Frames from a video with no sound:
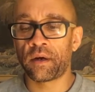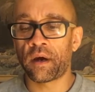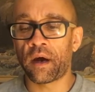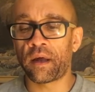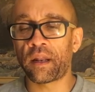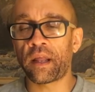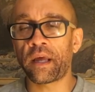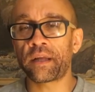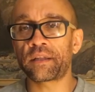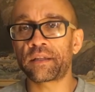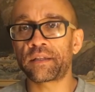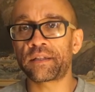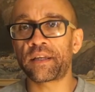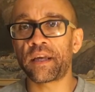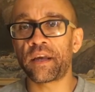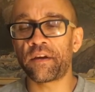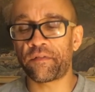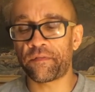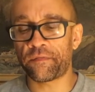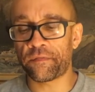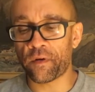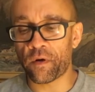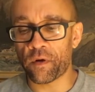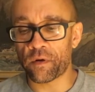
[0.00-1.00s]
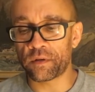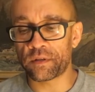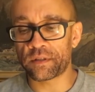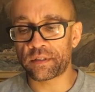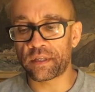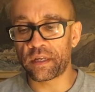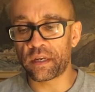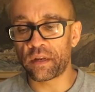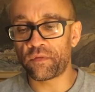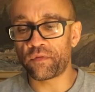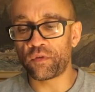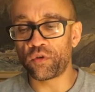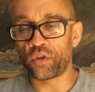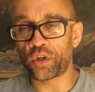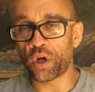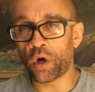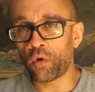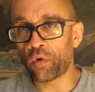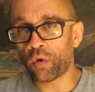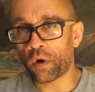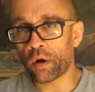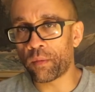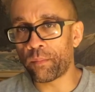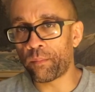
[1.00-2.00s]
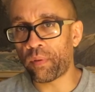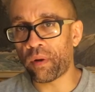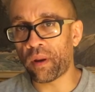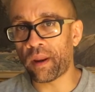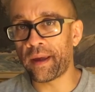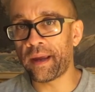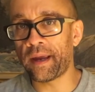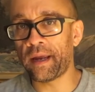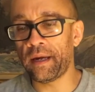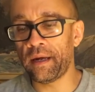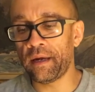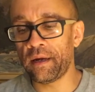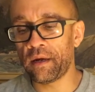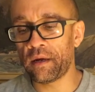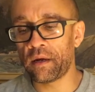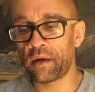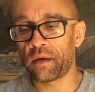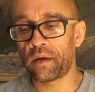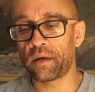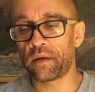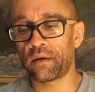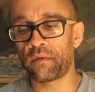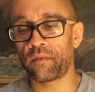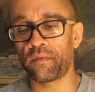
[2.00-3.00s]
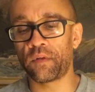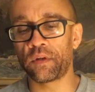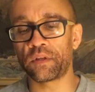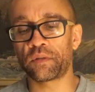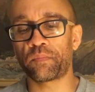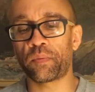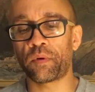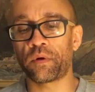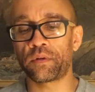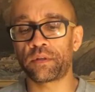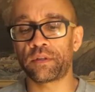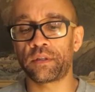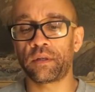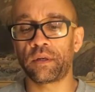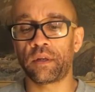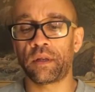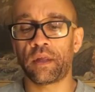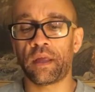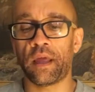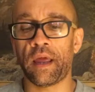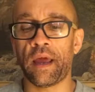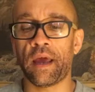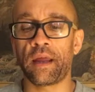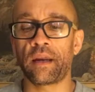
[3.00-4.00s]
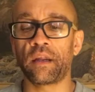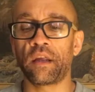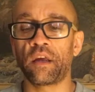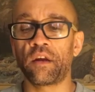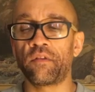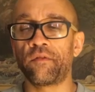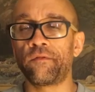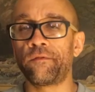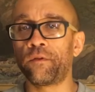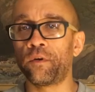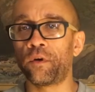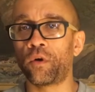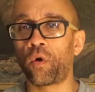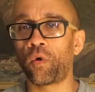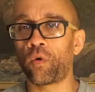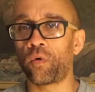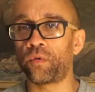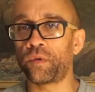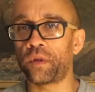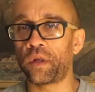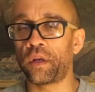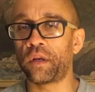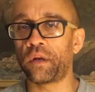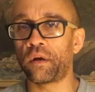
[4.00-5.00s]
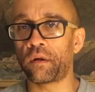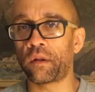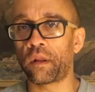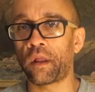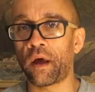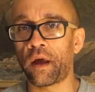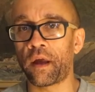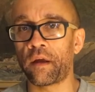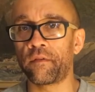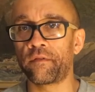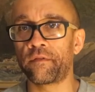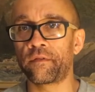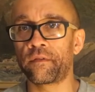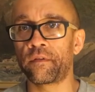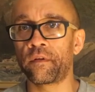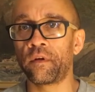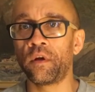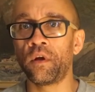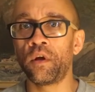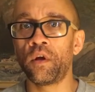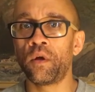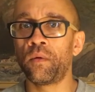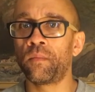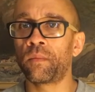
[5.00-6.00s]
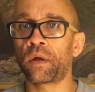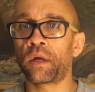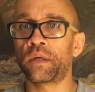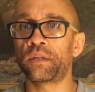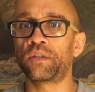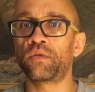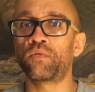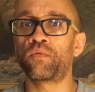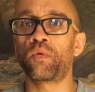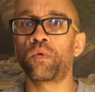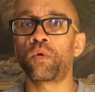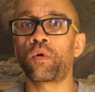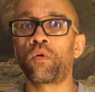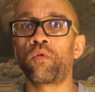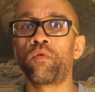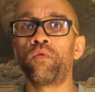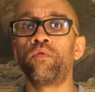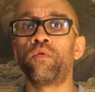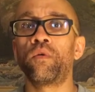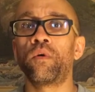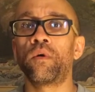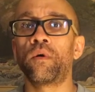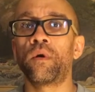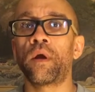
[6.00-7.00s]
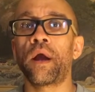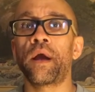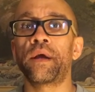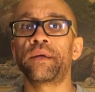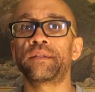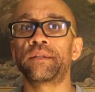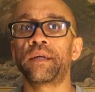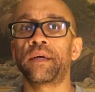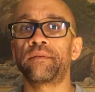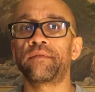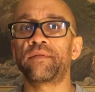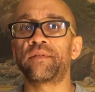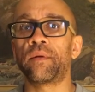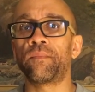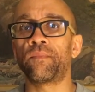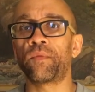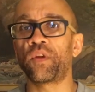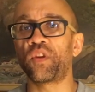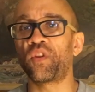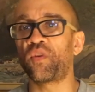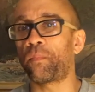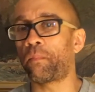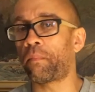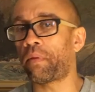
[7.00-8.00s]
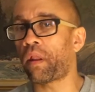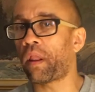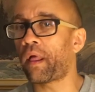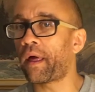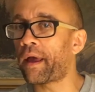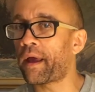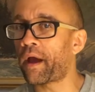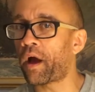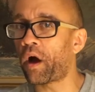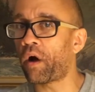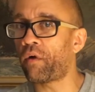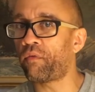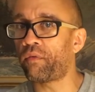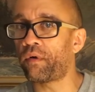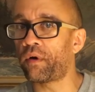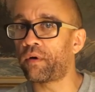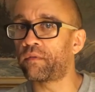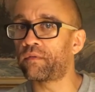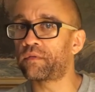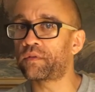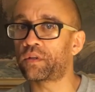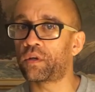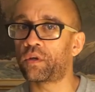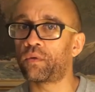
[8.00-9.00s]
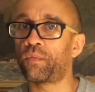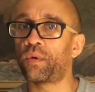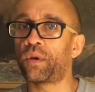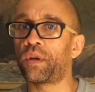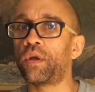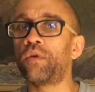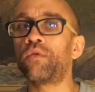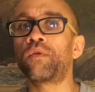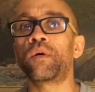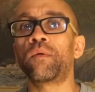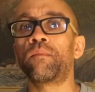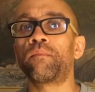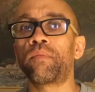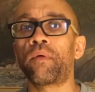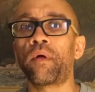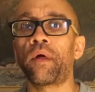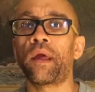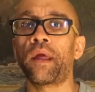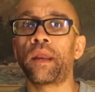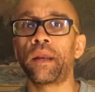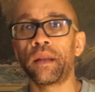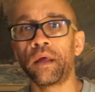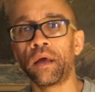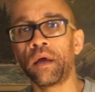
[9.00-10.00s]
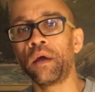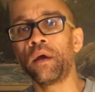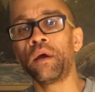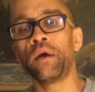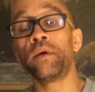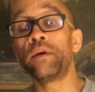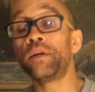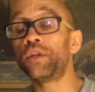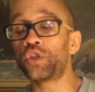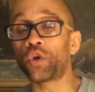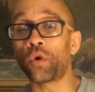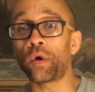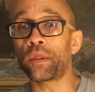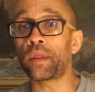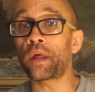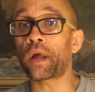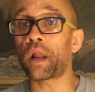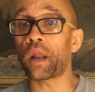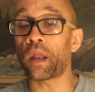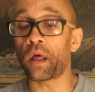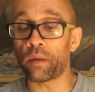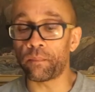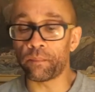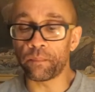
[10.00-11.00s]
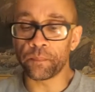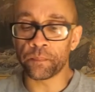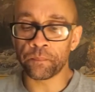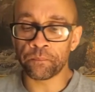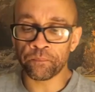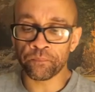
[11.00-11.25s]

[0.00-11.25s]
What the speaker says: I'd like to say first that if you don't complain, this person can't get a foothold in your life, because the recruiter has to have something to play off of. So when you complain, join the club.